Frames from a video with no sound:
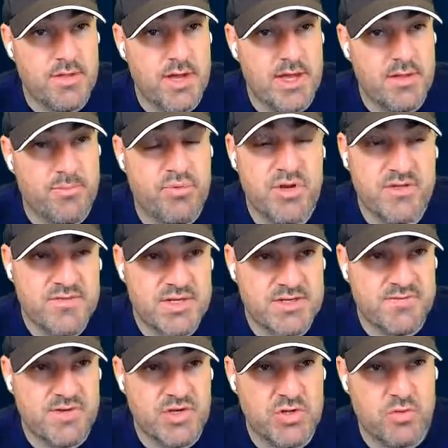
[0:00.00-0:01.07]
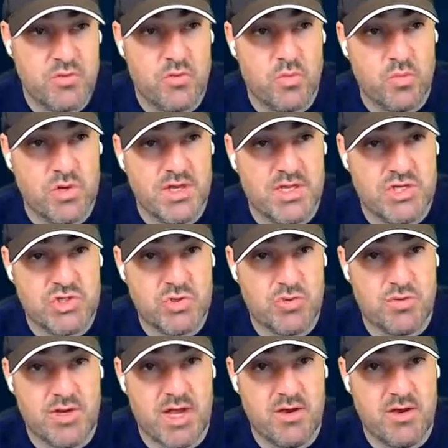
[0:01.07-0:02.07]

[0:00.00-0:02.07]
in a previous video, we showed how